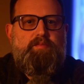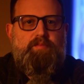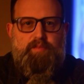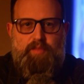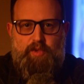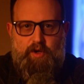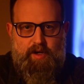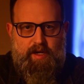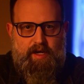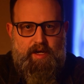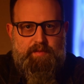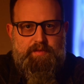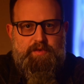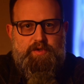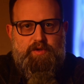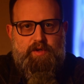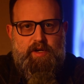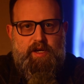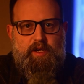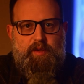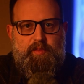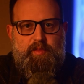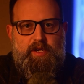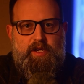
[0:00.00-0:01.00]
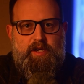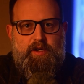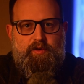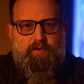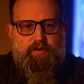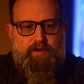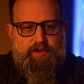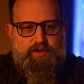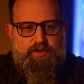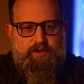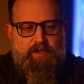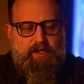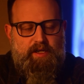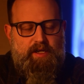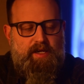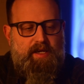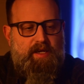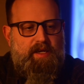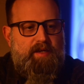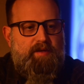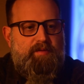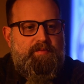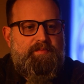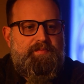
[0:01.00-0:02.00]
perhaps try to be a Christian
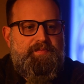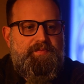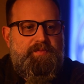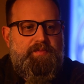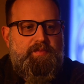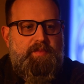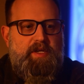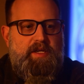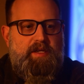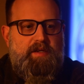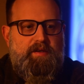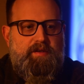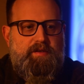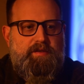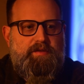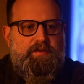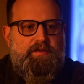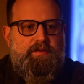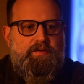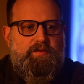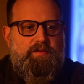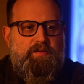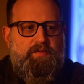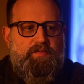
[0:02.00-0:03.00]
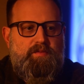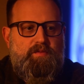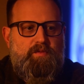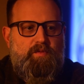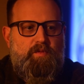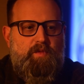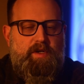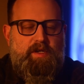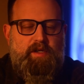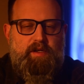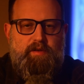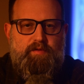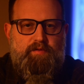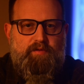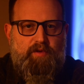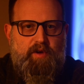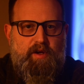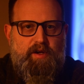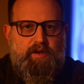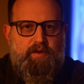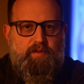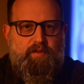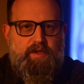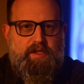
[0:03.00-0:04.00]
again, because when
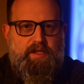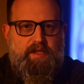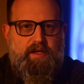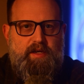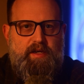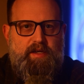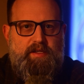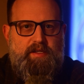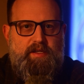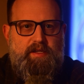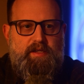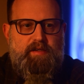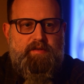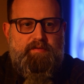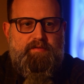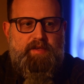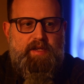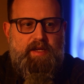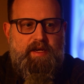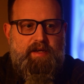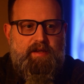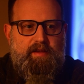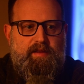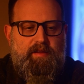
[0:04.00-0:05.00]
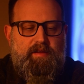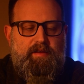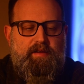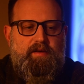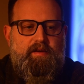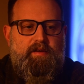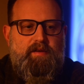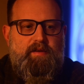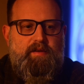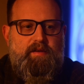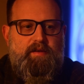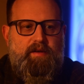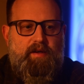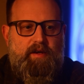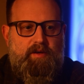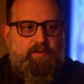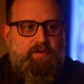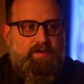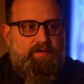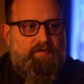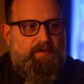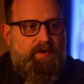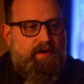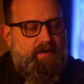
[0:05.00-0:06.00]
confronted with the idea of death, I
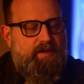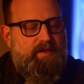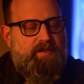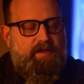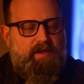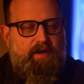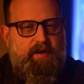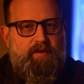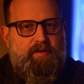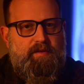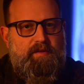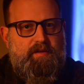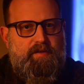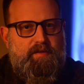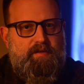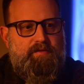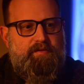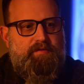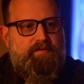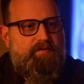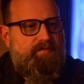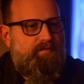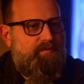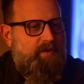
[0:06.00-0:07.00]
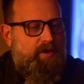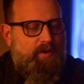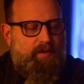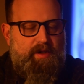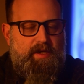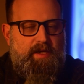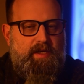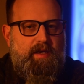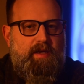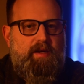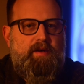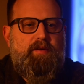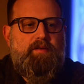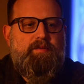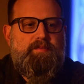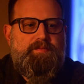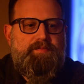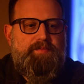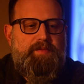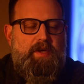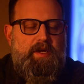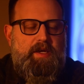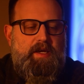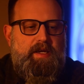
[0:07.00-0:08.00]
was very scared of going to hell.
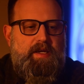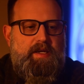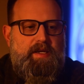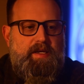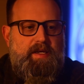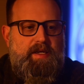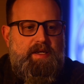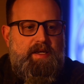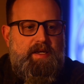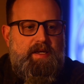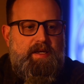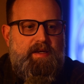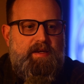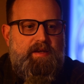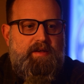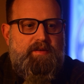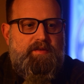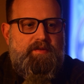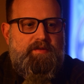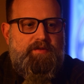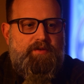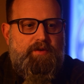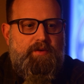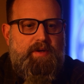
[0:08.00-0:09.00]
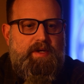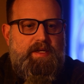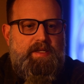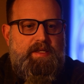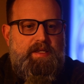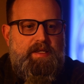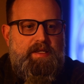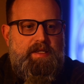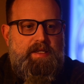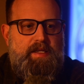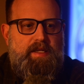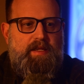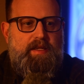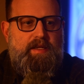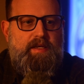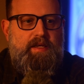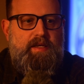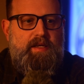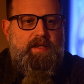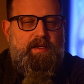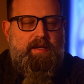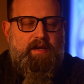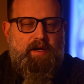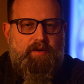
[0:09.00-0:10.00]
And so I did
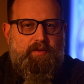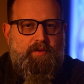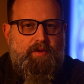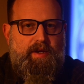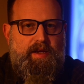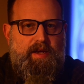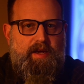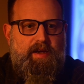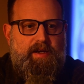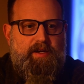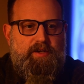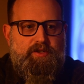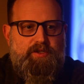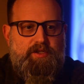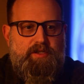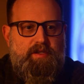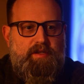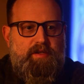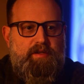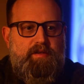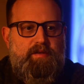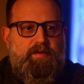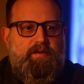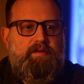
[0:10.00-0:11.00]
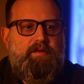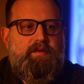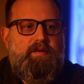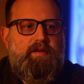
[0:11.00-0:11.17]
the gut reaction,